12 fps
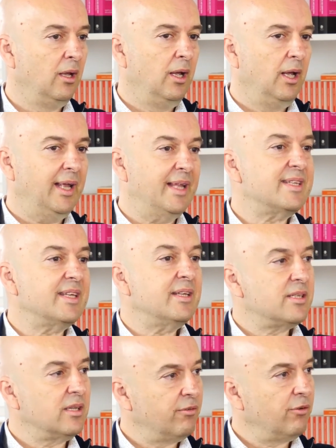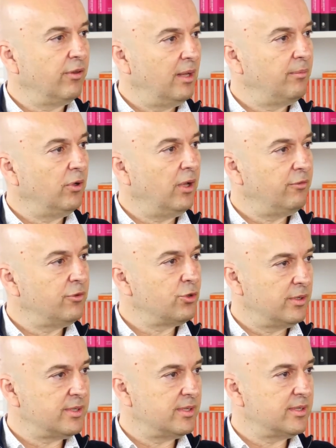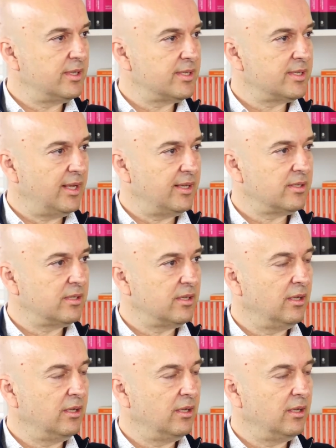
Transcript: it's easier for them to have choices these days.